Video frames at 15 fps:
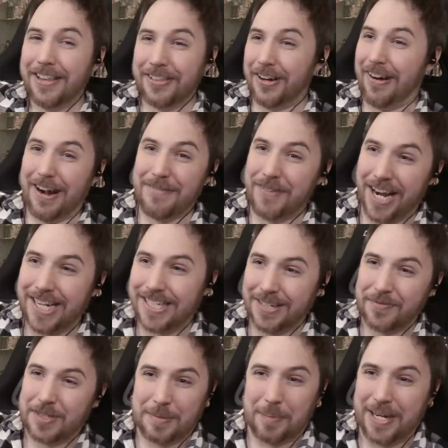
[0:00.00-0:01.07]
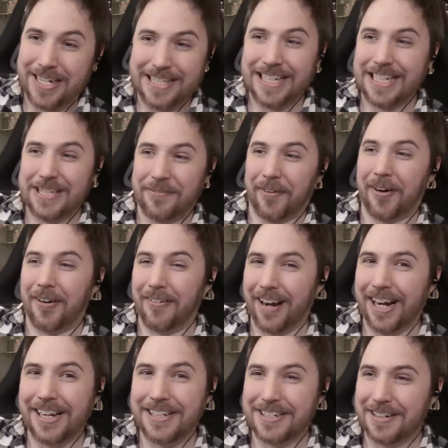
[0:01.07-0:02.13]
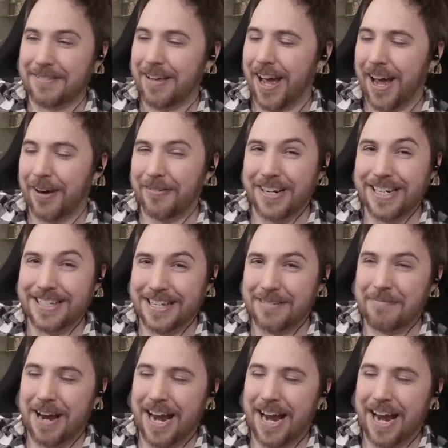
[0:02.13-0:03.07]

They're invasive species for a reason,